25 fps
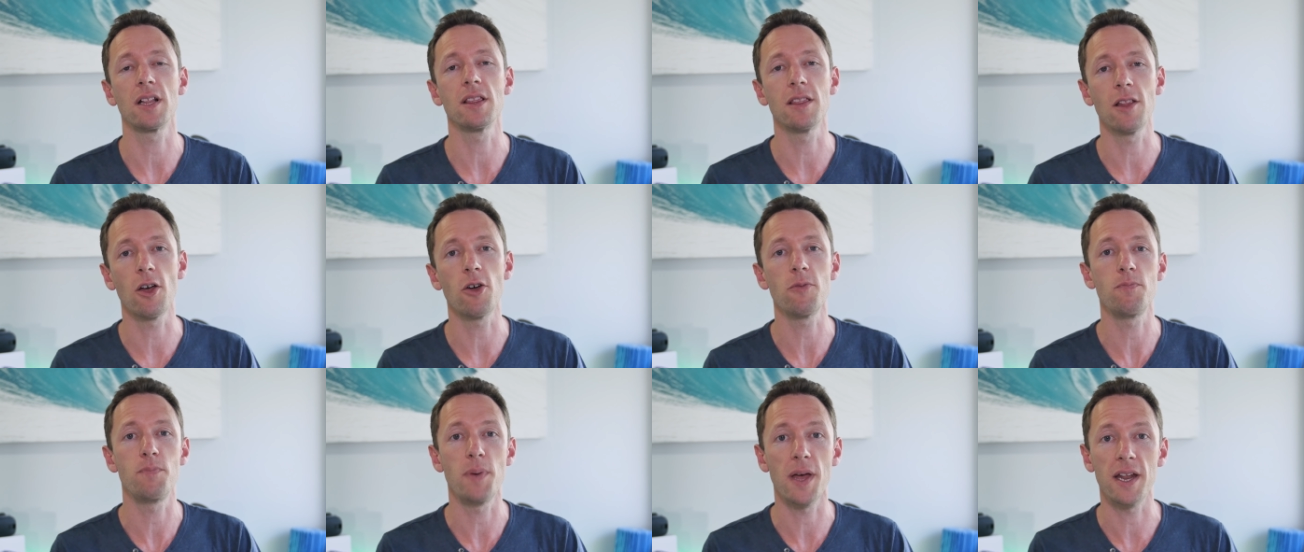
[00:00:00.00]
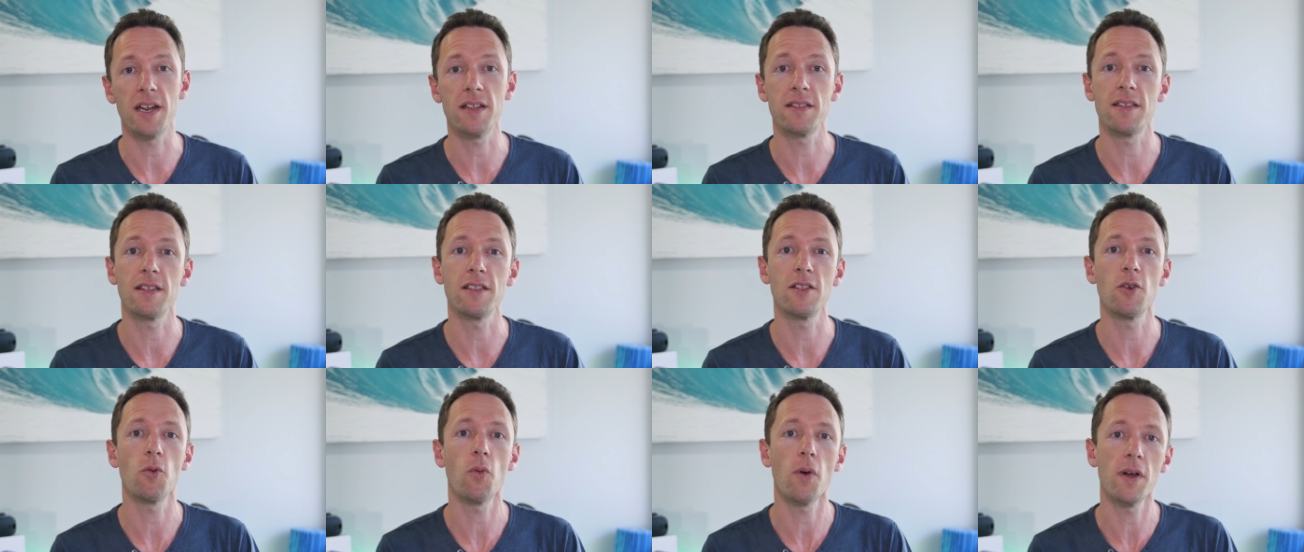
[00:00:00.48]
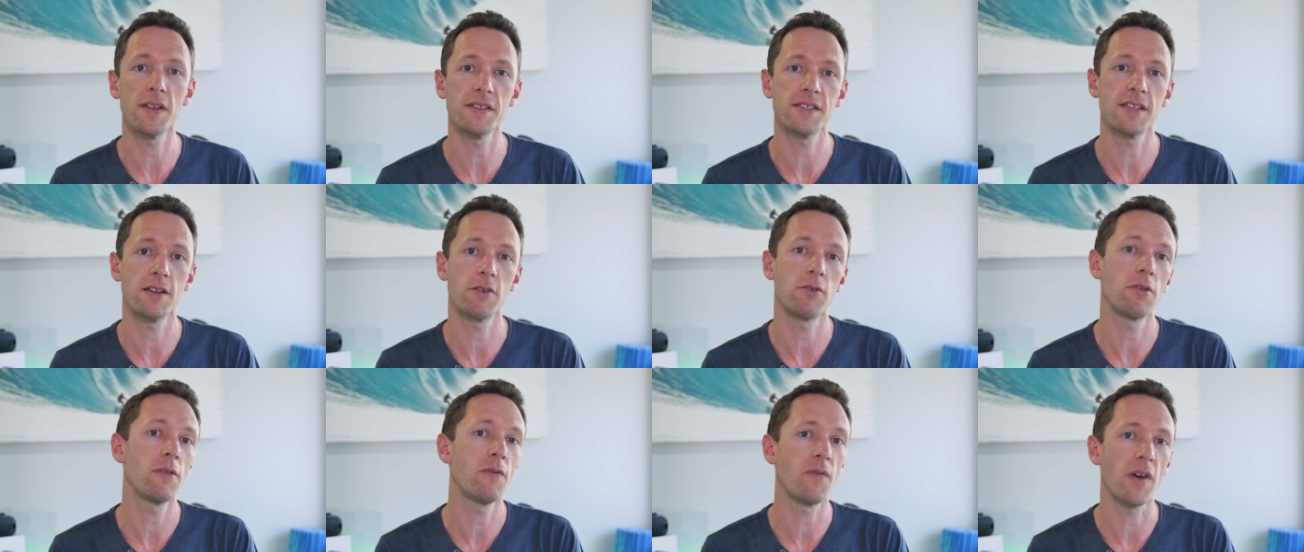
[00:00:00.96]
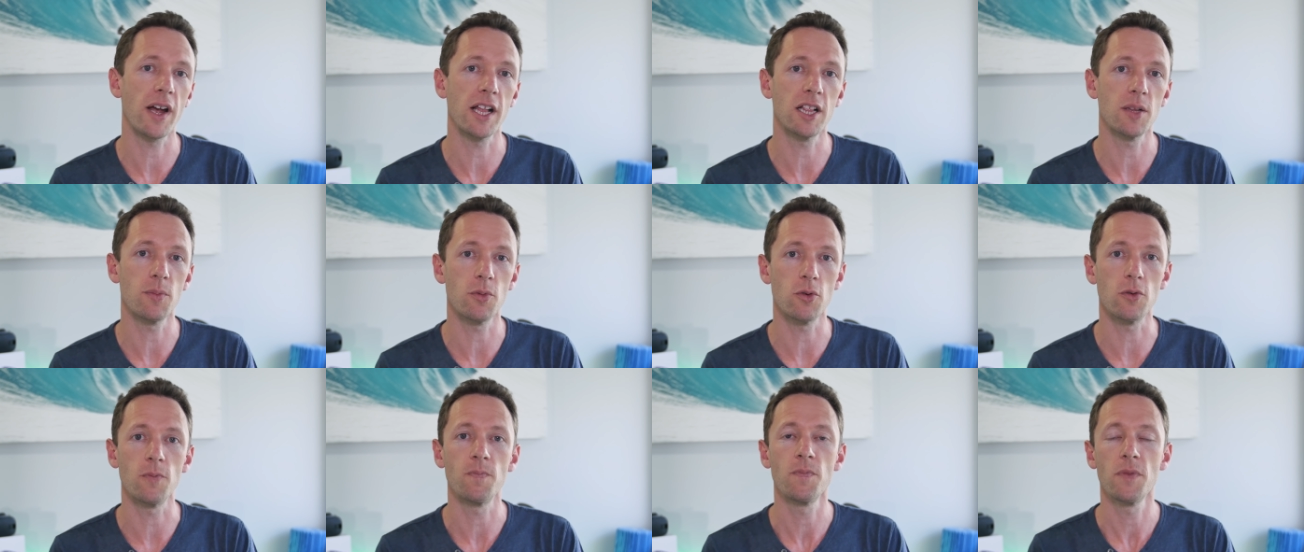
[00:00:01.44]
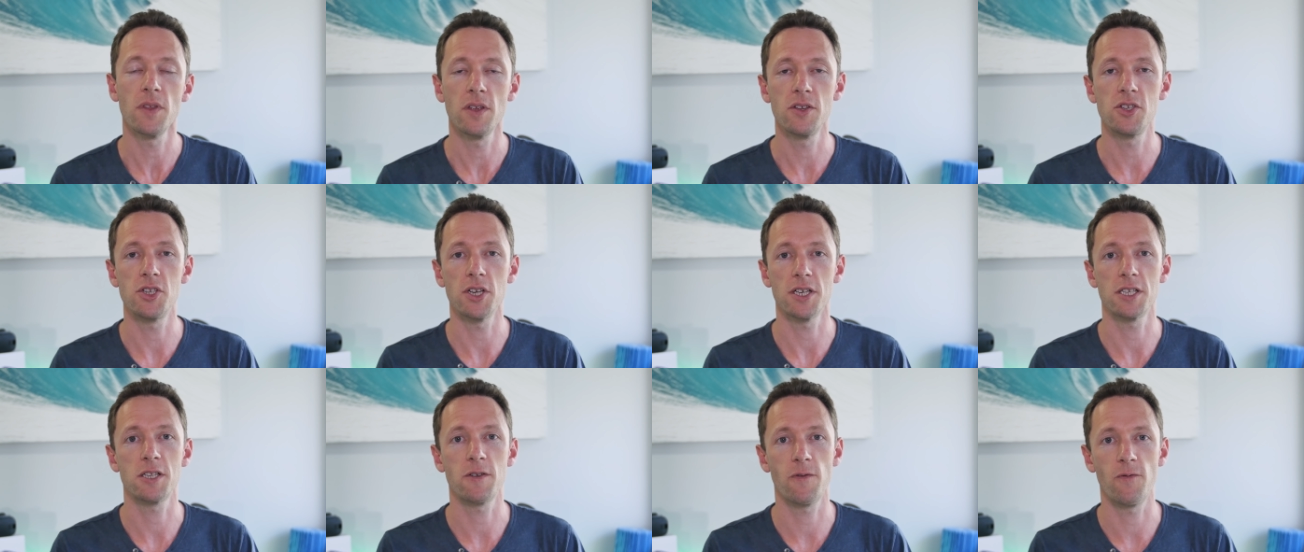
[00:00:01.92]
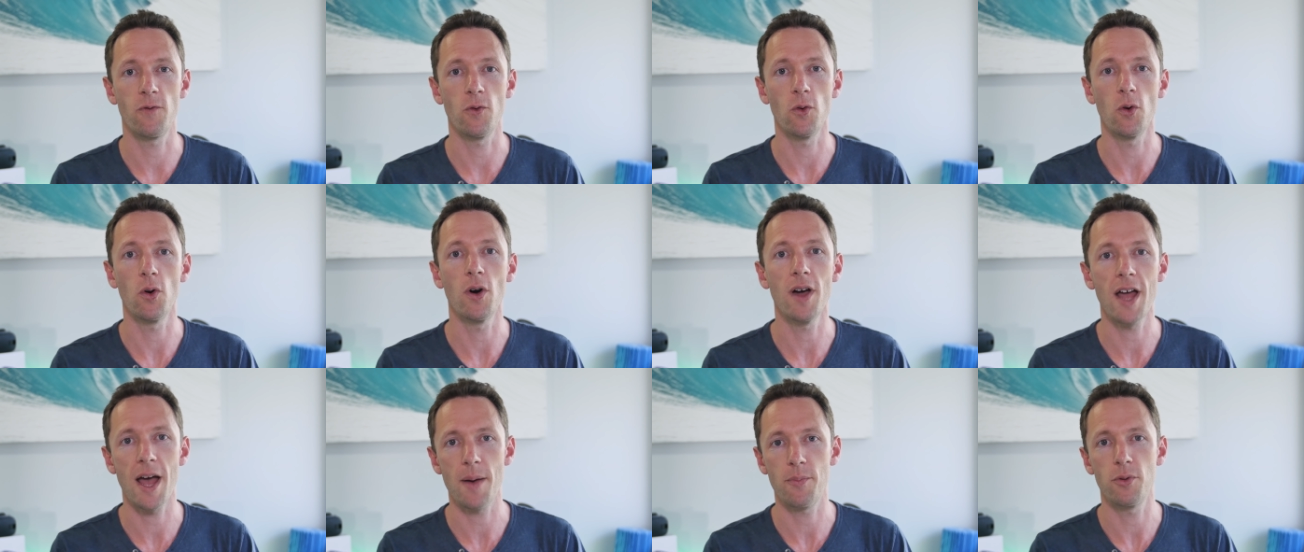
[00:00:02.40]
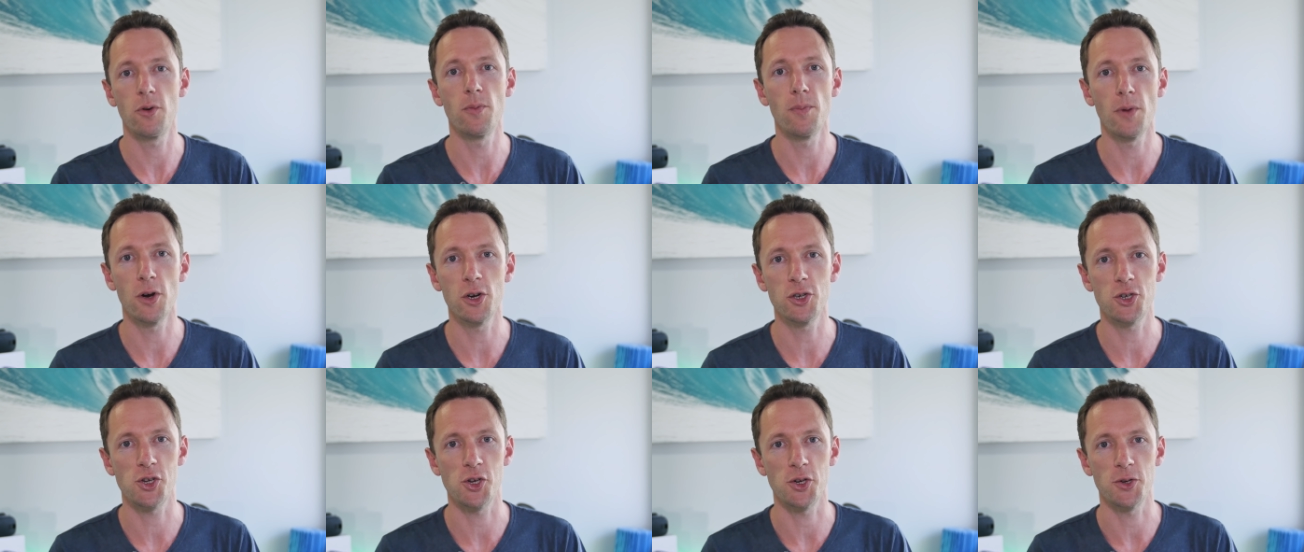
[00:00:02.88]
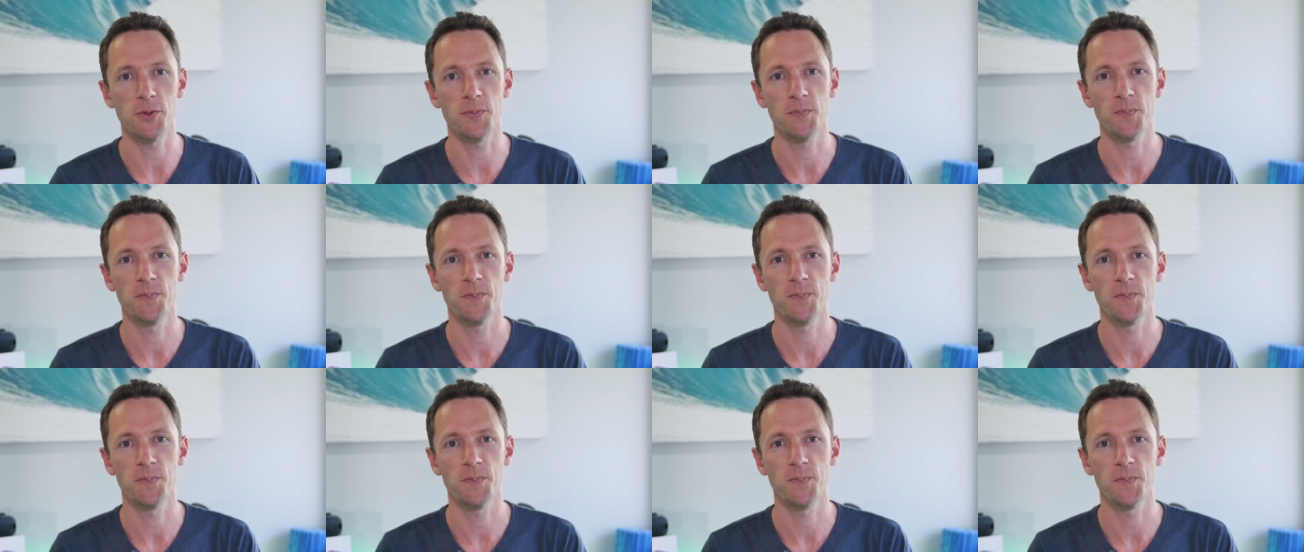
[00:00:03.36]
a lot better than the ones that are available just for Apple Motion.